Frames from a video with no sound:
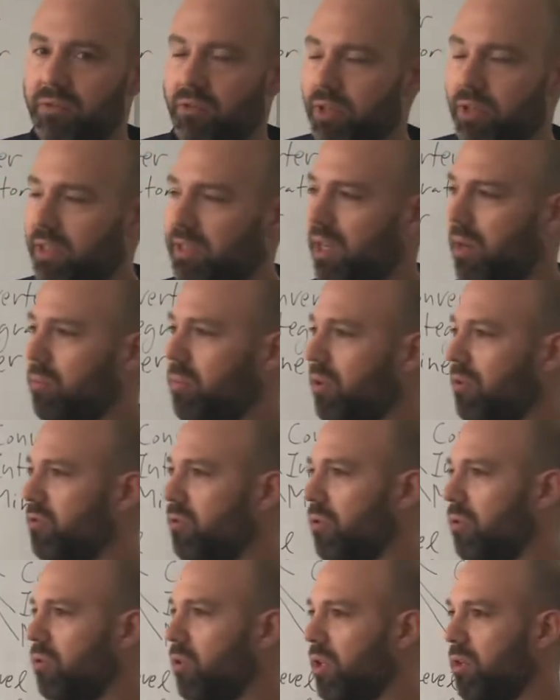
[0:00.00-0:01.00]
For example, if
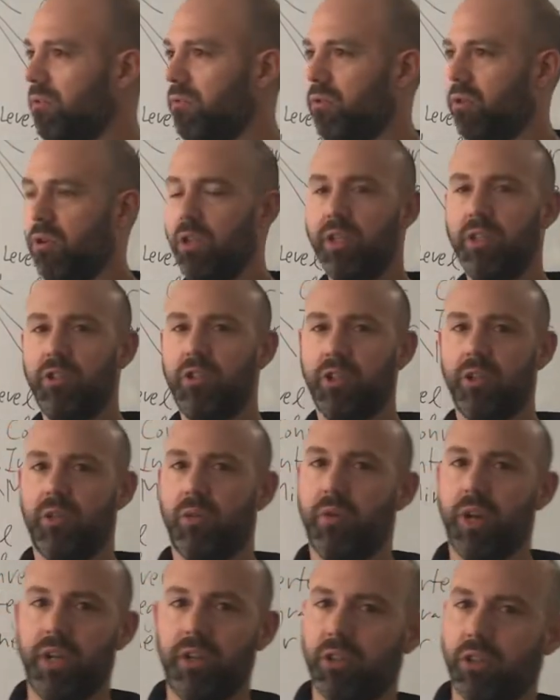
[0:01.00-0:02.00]
you're looking for lead
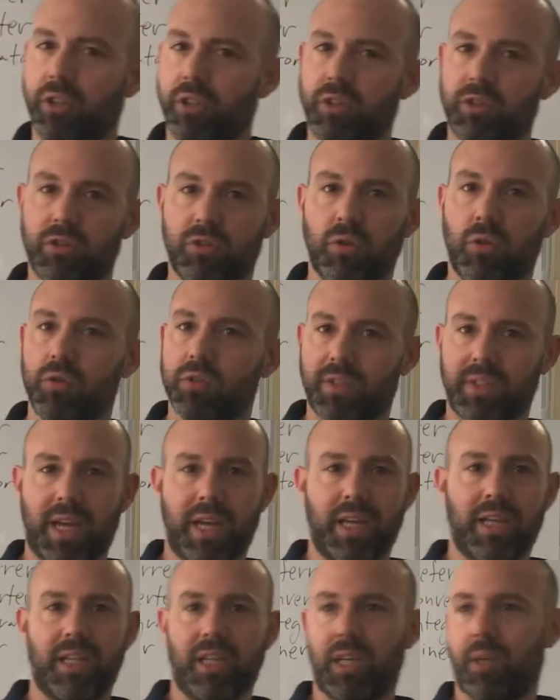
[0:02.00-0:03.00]
generation, installs,
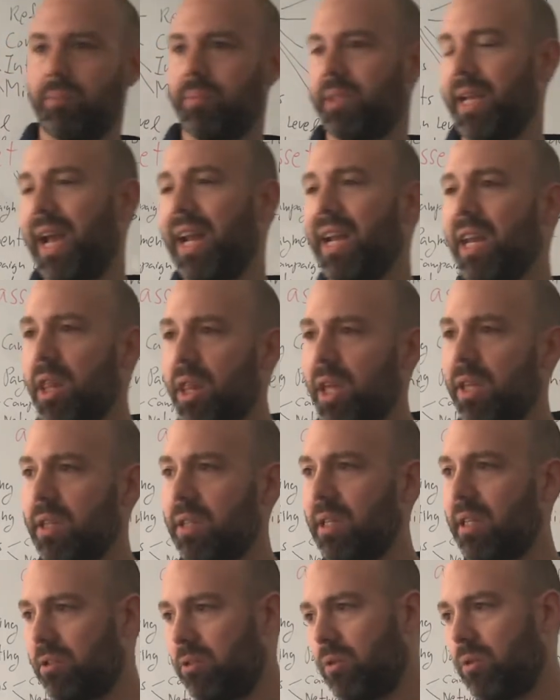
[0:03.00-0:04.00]
signups, anything that
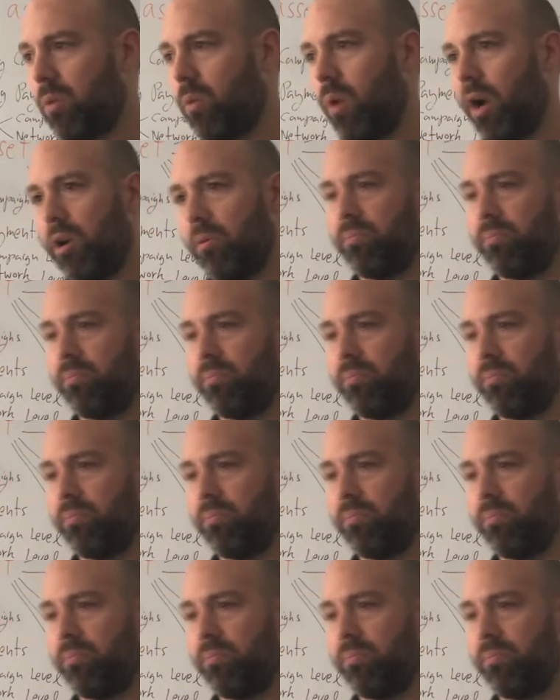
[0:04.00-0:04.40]
doesn't require